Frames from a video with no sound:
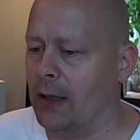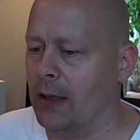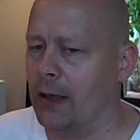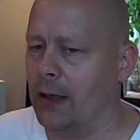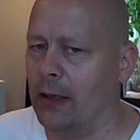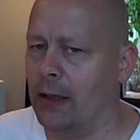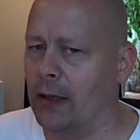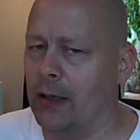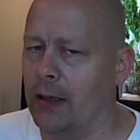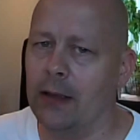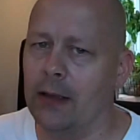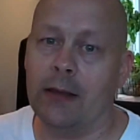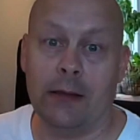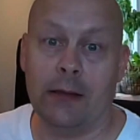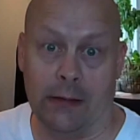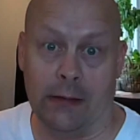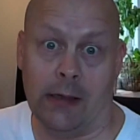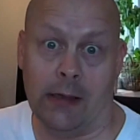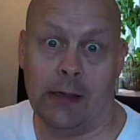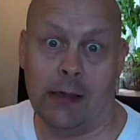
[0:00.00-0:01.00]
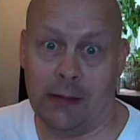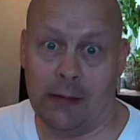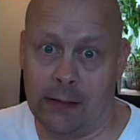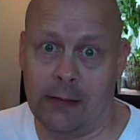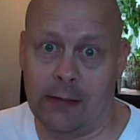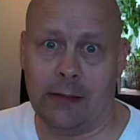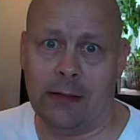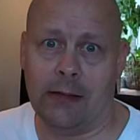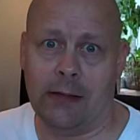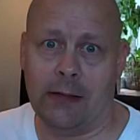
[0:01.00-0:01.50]
And
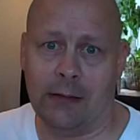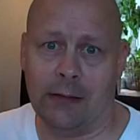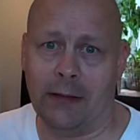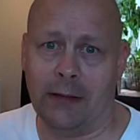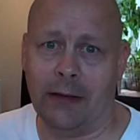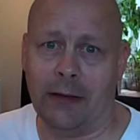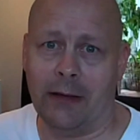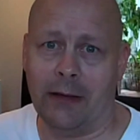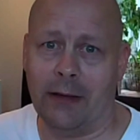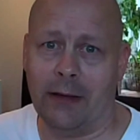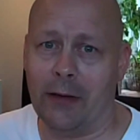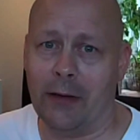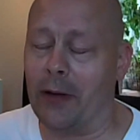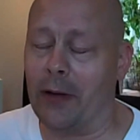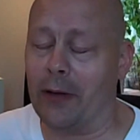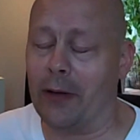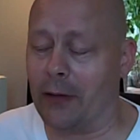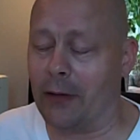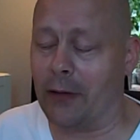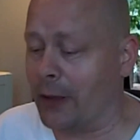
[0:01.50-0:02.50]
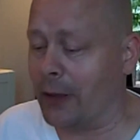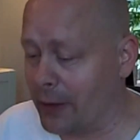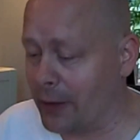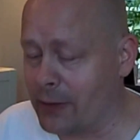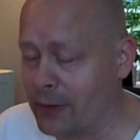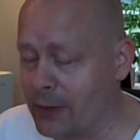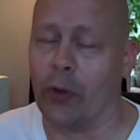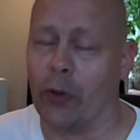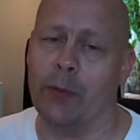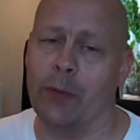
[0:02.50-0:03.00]
yes, it
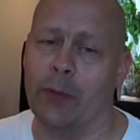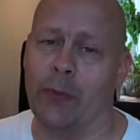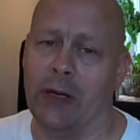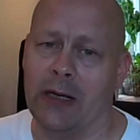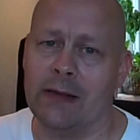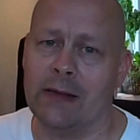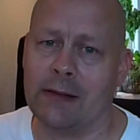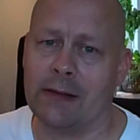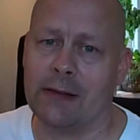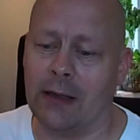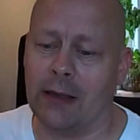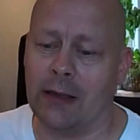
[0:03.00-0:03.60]
is what it means.